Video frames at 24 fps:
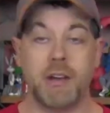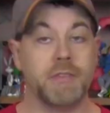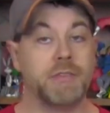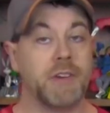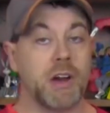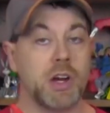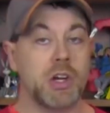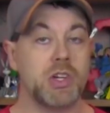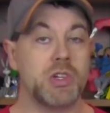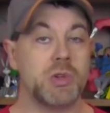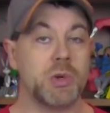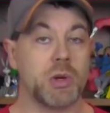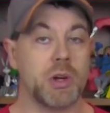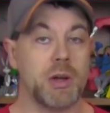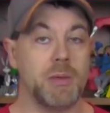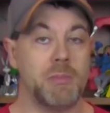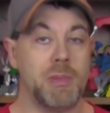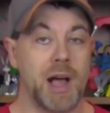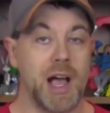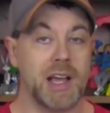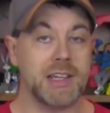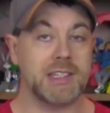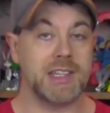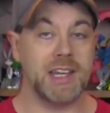Very short
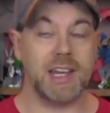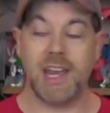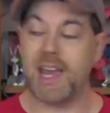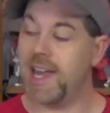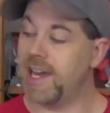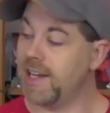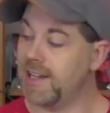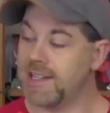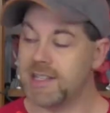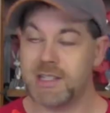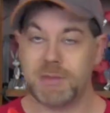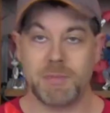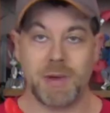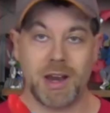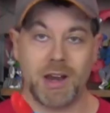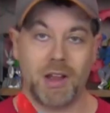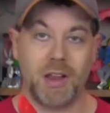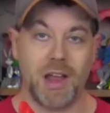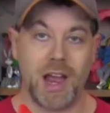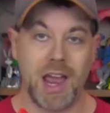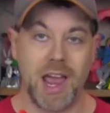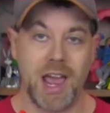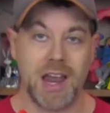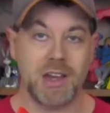unboxing, gang. That's about
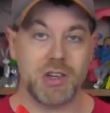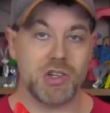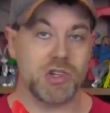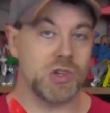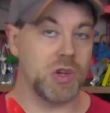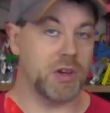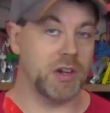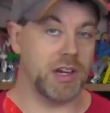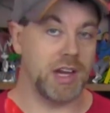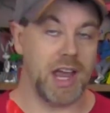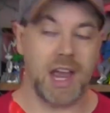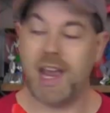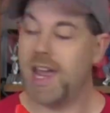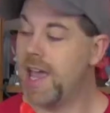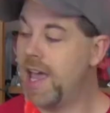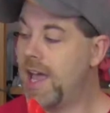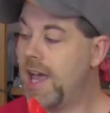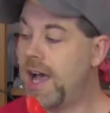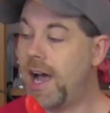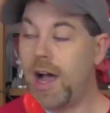all I had to show today.